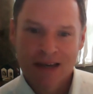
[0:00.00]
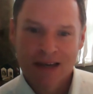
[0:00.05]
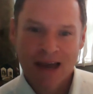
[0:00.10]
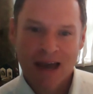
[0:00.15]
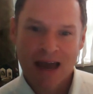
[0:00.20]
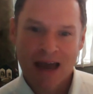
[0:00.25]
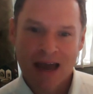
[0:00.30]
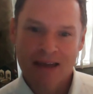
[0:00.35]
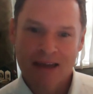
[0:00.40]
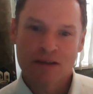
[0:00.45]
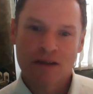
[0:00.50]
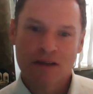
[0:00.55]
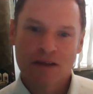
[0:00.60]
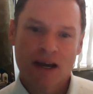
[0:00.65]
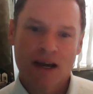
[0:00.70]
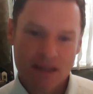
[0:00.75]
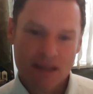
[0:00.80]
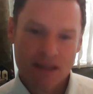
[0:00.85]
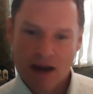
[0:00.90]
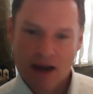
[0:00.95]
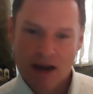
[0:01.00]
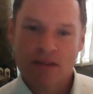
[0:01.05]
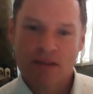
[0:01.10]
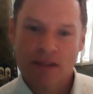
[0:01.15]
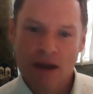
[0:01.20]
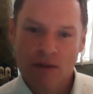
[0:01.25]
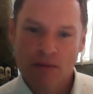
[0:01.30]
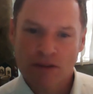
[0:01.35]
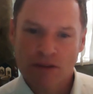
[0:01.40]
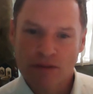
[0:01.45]
And I carry
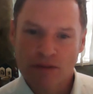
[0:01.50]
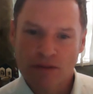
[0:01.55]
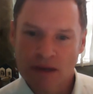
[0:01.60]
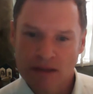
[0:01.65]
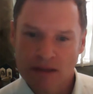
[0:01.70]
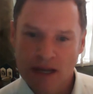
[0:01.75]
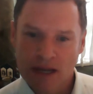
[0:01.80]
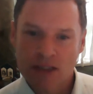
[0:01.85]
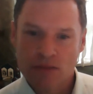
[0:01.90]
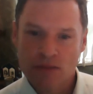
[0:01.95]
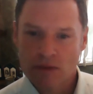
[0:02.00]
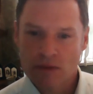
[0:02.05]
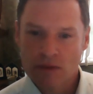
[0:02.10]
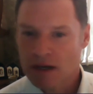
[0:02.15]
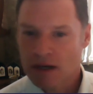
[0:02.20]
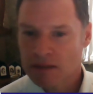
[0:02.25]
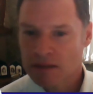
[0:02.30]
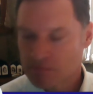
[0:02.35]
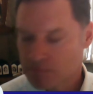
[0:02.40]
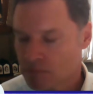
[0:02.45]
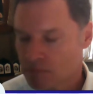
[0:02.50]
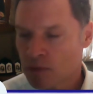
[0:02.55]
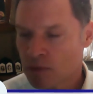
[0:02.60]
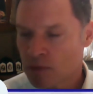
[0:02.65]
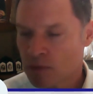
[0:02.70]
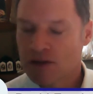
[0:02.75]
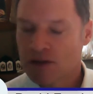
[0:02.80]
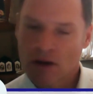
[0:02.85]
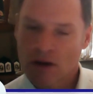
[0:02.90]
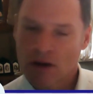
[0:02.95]
that with me, and that's what I
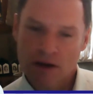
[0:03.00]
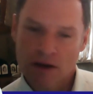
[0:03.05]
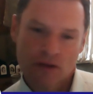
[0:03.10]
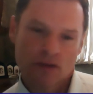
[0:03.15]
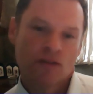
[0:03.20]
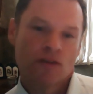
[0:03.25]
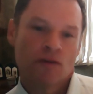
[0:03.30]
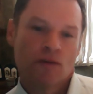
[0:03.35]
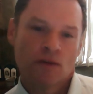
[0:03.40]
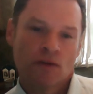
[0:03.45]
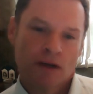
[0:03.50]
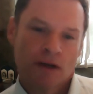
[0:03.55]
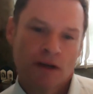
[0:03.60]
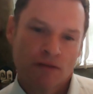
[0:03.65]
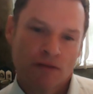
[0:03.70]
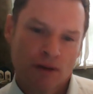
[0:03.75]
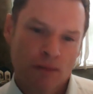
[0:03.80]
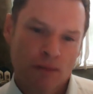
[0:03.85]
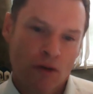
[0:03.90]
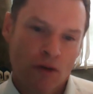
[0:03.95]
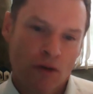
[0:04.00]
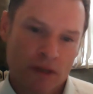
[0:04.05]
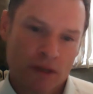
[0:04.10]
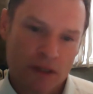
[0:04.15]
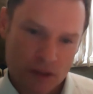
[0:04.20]
try to do at every moment.